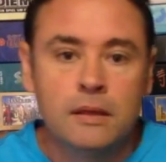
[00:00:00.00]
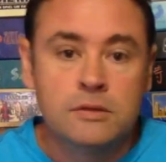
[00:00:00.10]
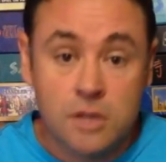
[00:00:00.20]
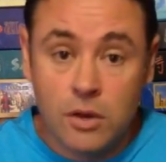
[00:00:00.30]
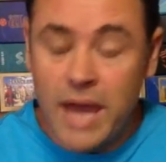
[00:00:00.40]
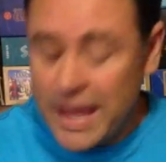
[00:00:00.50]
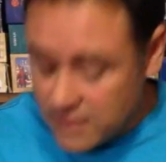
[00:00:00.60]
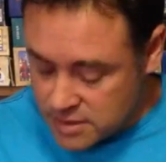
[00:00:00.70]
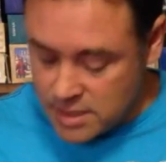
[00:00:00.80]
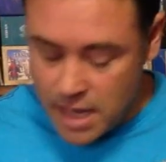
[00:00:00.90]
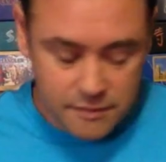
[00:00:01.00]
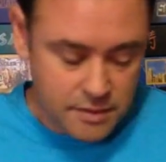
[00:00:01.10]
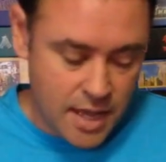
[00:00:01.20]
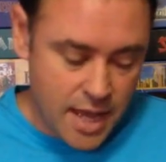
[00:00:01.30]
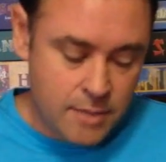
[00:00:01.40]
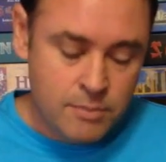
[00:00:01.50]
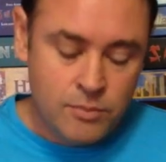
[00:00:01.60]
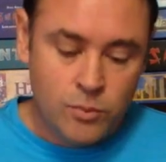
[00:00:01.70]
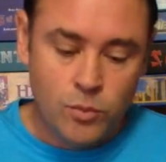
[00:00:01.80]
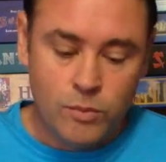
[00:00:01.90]
So at the start of the game,
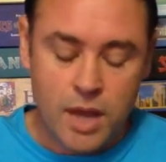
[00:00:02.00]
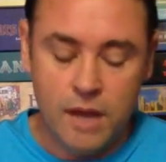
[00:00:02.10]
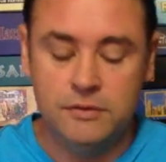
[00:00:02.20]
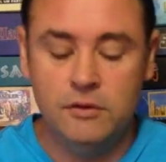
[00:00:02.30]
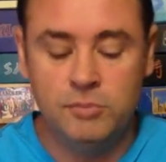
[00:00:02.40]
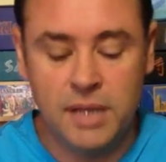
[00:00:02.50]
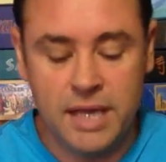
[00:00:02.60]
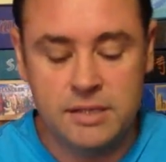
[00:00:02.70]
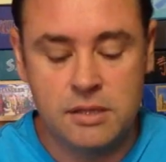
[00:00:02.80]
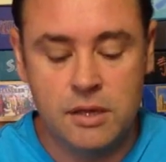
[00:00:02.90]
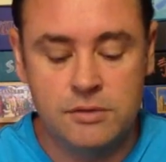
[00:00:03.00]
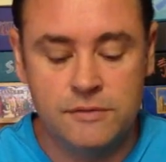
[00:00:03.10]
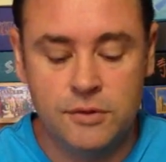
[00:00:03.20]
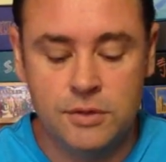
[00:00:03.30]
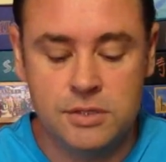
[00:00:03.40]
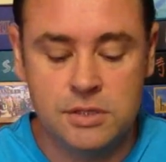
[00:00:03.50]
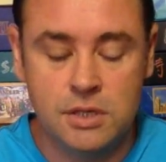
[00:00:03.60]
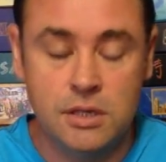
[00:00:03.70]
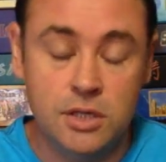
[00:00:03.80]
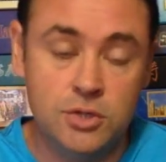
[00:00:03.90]
after you've placed those first
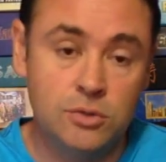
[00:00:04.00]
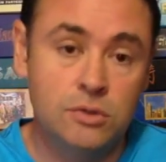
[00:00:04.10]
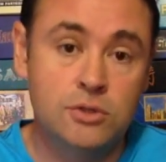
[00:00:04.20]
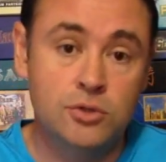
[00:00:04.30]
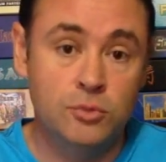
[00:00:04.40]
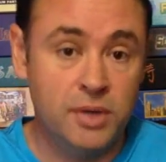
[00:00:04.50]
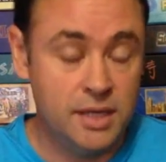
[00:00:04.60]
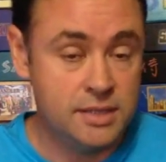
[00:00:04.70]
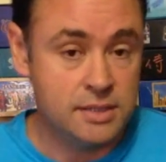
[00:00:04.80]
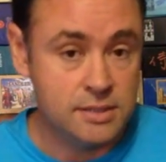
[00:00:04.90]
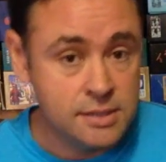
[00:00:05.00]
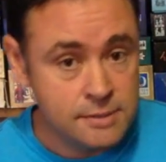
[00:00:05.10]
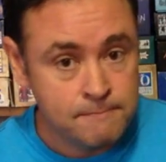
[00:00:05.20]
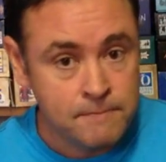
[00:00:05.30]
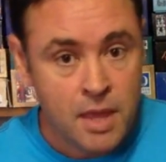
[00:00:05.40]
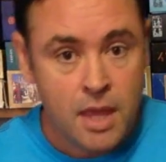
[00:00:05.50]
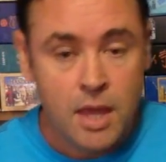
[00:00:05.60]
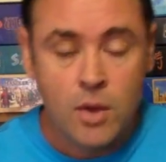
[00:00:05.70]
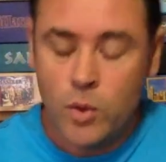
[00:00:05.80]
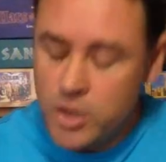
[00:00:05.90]
initial 2 pieces,
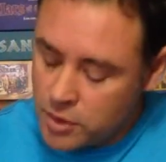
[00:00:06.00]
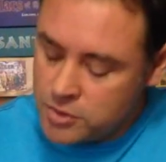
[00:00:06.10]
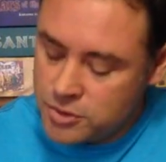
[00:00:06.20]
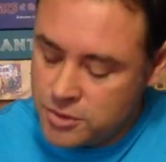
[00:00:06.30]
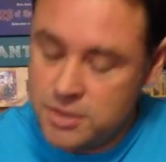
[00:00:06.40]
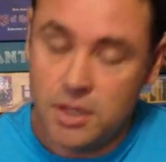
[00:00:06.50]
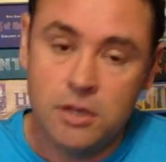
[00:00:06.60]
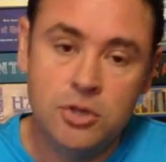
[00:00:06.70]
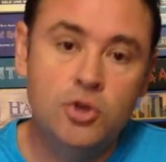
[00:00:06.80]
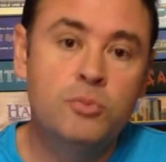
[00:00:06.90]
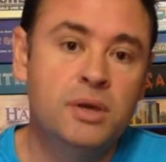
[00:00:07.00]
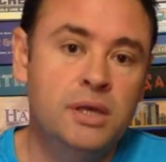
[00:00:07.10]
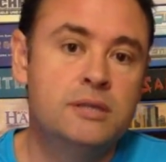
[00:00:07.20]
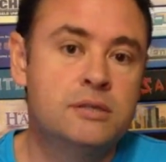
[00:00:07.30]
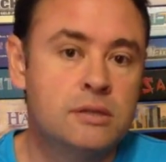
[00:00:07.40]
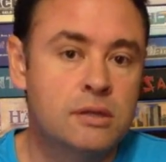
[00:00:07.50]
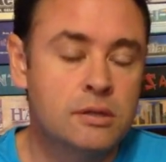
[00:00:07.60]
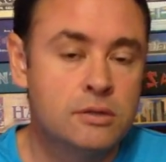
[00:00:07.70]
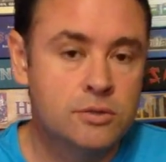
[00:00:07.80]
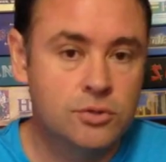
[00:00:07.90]
when you're introducing a new piece
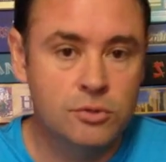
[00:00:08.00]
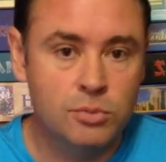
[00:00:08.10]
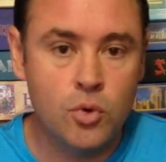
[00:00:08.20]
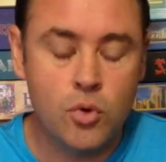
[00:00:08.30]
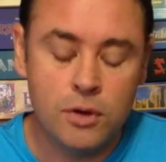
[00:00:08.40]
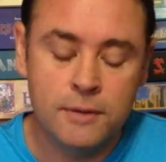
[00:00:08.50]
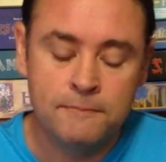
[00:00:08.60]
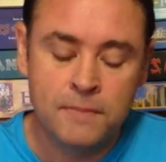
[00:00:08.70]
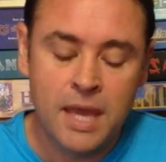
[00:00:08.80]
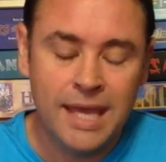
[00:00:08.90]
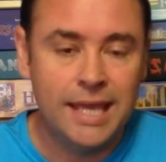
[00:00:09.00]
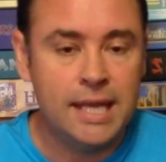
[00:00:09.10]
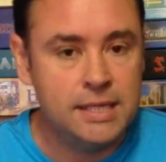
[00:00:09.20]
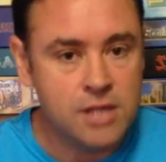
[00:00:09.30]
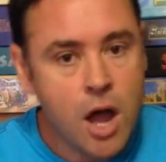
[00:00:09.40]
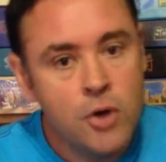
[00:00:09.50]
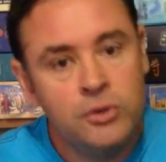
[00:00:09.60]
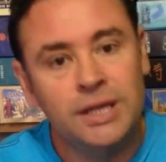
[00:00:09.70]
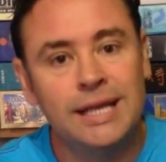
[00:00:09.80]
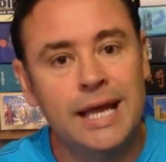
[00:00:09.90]
to the board, it is
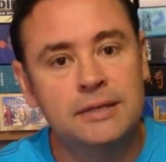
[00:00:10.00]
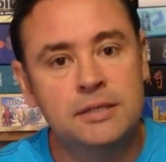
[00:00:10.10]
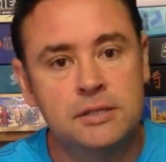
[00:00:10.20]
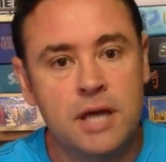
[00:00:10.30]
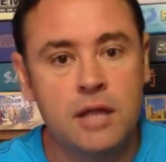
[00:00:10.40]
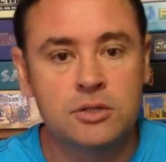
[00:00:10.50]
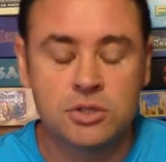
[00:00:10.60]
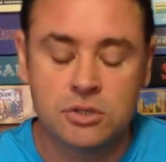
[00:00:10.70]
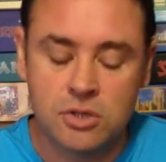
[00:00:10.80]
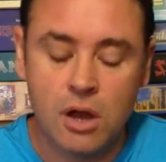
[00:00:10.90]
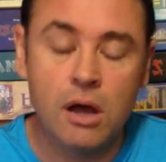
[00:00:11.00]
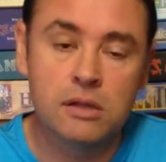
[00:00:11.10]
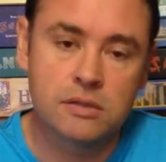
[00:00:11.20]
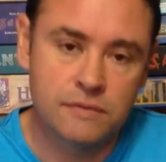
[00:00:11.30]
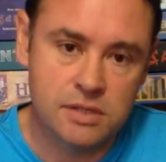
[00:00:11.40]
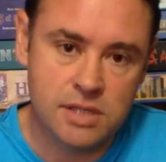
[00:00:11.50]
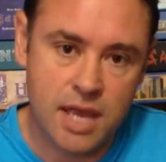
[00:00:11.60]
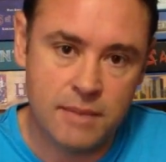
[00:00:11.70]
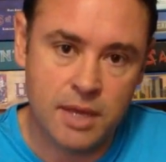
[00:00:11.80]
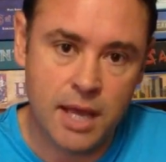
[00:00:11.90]
only allowed to touch tiles of the
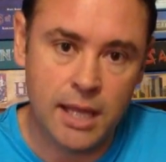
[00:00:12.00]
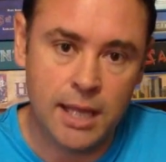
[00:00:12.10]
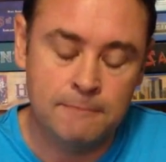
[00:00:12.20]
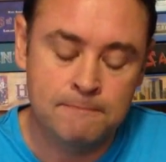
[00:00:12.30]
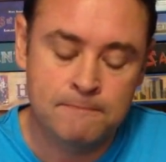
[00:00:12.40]
same colour.